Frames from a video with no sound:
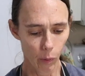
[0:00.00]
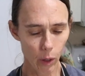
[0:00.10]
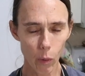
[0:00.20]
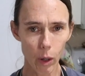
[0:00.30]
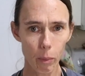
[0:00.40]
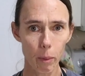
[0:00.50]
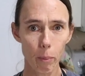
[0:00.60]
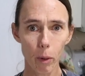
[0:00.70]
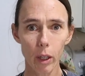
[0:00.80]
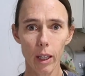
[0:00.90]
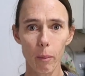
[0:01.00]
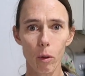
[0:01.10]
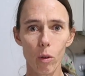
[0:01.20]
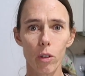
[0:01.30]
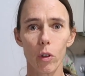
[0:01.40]
We don't want to be putting
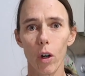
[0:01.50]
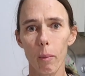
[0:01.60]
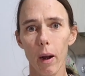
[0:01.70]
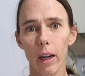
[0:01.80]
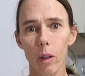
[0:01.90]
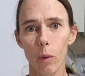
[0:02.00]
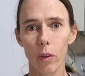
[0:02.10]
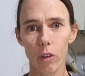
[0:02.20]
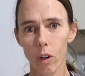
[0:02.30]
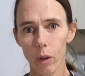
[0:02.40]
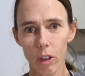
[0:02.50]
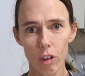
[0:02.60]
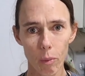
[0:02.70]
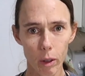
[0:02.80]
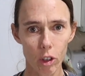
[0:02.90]
chemicals into our body when there's already
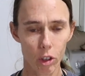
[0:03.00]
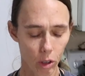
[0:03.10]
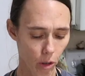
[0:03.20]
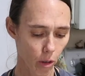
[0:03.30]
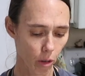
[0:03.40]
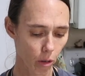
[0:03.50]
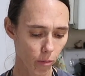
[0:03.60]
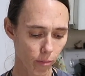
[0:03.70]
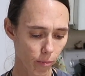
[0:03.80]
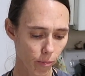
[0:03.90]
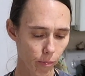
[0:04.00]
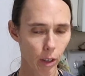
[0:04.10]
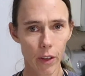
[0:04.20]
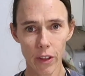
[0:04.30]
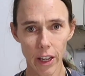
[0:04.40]
so much
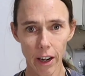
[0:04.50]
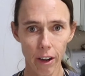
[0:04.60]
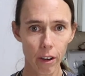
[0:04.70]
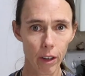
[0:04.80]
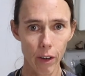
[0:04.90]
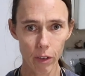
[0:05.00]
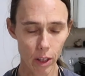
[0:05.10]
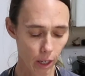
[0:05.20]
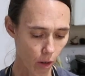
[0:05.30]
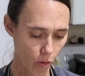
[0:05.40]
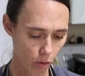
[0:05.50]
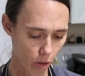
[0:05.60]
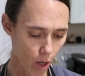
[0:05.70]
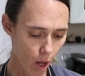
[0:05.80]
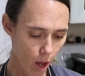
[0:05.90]
in the air and everything else.
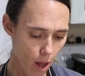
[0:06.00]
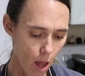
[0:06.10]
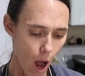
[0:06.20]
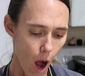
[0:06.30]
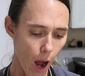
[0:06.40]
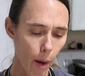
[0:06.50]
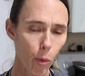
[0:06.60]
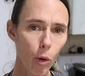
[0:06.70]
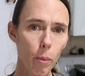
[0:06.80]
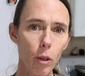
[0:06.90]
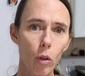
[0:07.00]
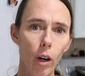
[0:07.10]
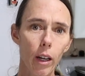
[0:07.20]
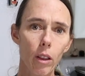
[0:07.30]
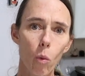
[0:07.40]
I'm going to be
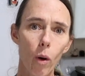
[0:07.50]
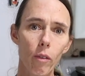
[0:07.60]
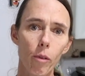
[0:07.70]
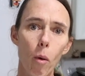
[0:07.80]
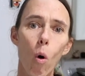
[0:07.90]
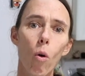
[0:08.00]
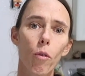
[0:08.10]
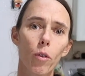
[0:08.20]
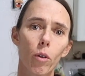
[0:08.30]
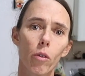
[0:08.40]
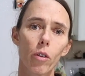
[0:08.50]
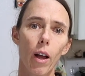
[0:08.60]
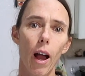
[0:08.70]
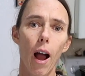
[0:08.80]
trying the one from Whole Foods.